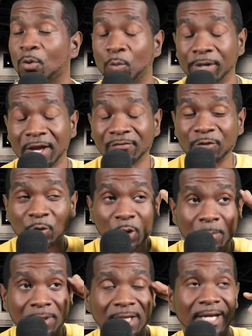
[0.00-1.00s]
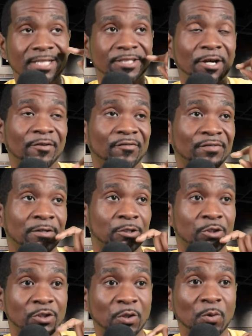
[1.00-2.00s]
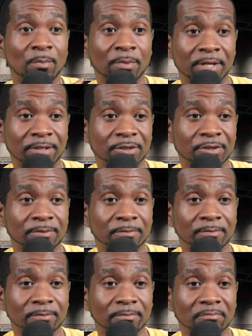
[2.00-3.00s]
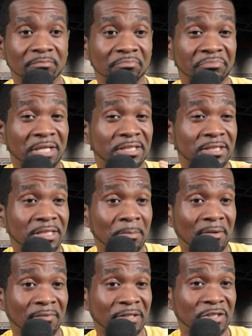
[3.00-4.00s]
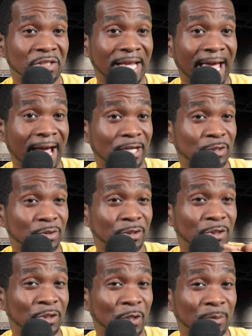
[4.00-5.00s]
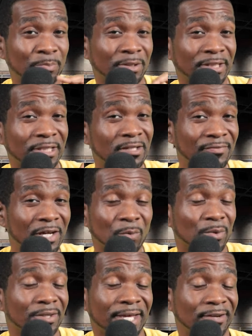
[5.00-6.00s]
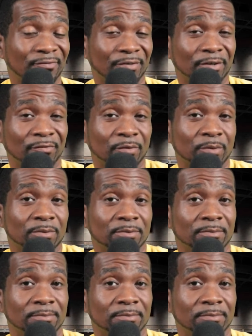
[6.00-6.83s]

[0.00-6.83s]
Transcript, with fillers: We have normalized our fear so much that some of us actually don't believe that we're that fearful.